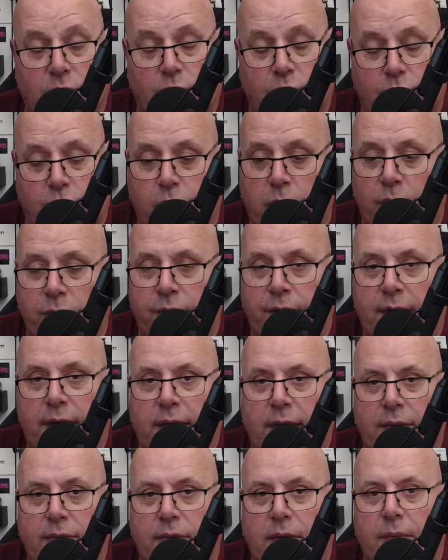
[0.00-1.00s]
one
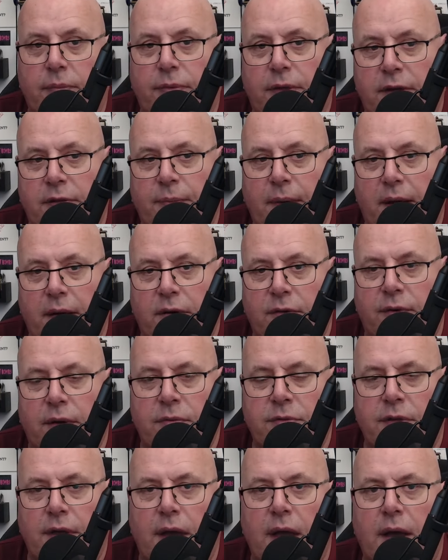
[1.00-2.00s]
thing these
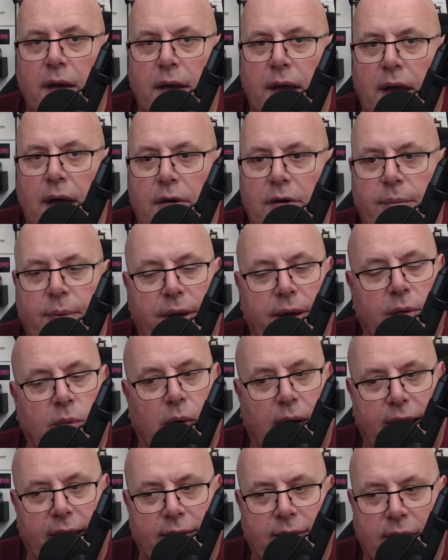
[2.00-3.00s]
microphones are a bit
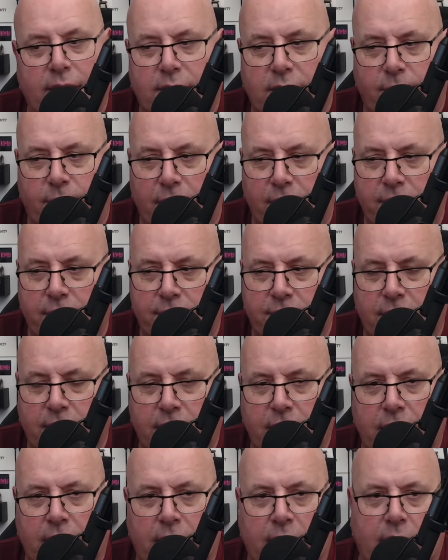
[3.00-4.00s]
quiet, to be honest.
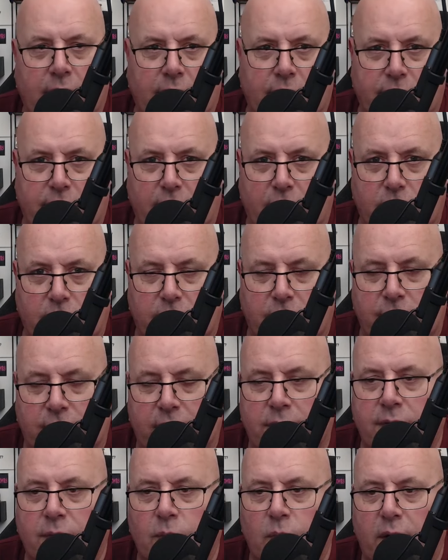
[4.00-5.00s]
So you
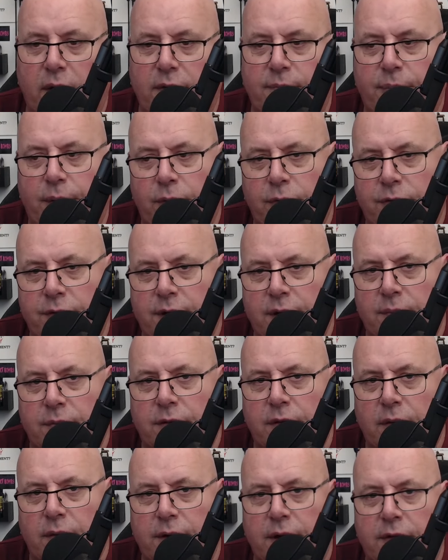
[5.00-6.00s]
need some way of boosting them.
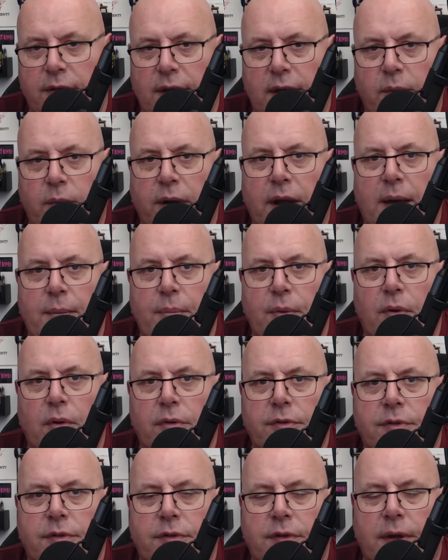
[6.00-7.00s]
So initially when I
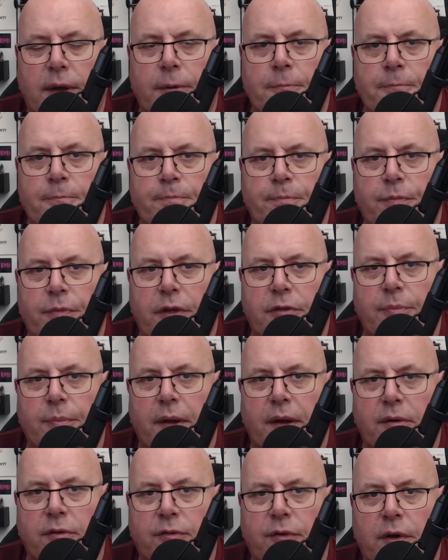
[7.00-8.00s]
bought this
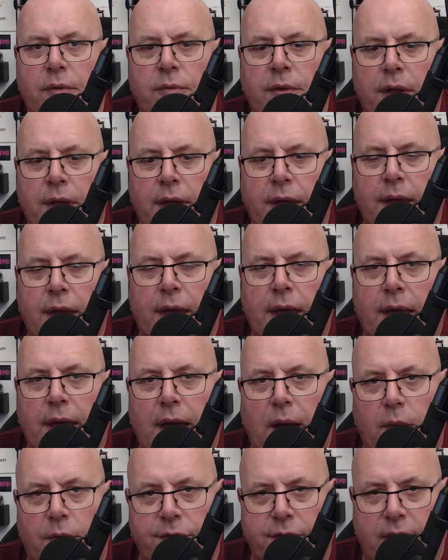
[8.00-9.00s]
microphone,
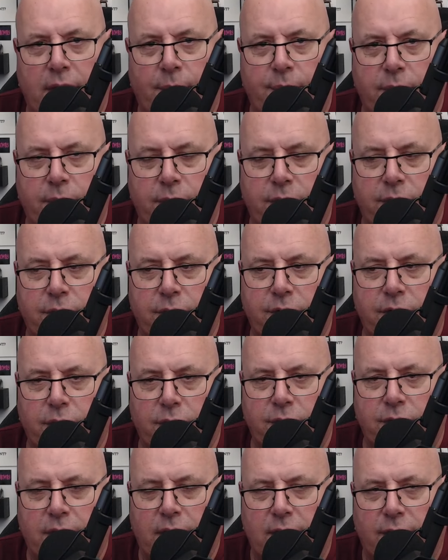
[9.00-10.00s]
I wasn't happy with the
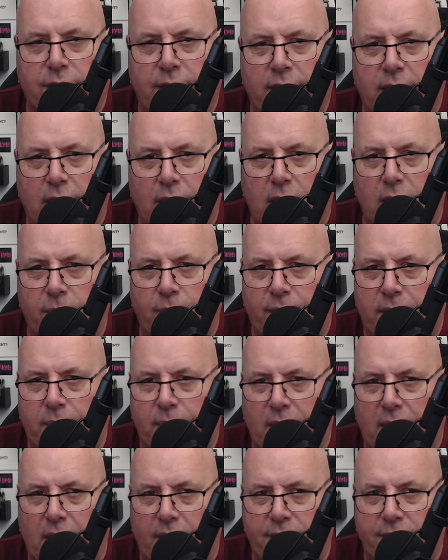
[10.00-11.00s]
results, and I think a lot of
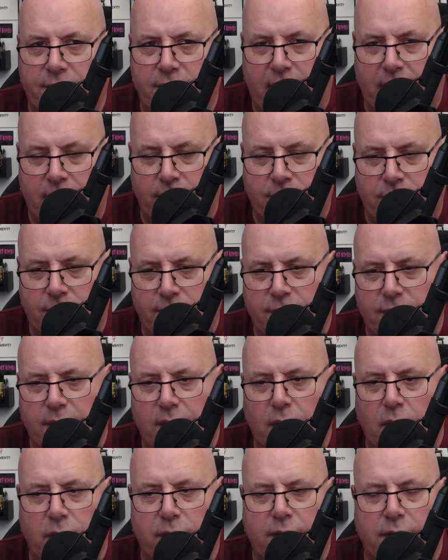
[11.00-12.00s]
people are the same. You
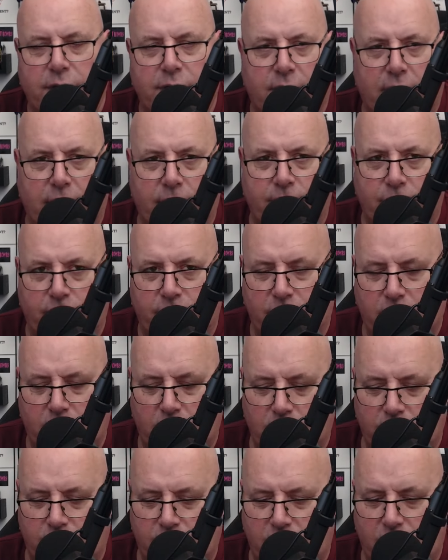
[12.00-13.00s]
see all these
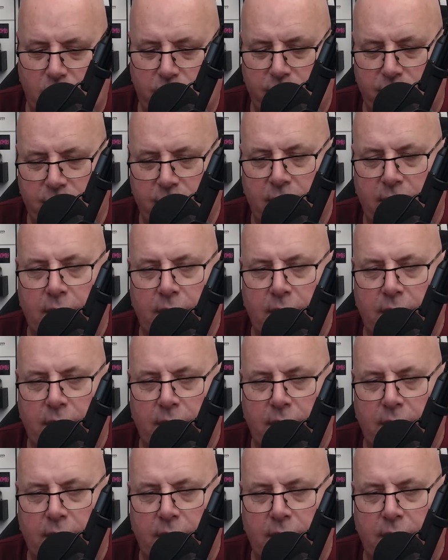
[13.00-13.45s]
YouTubers,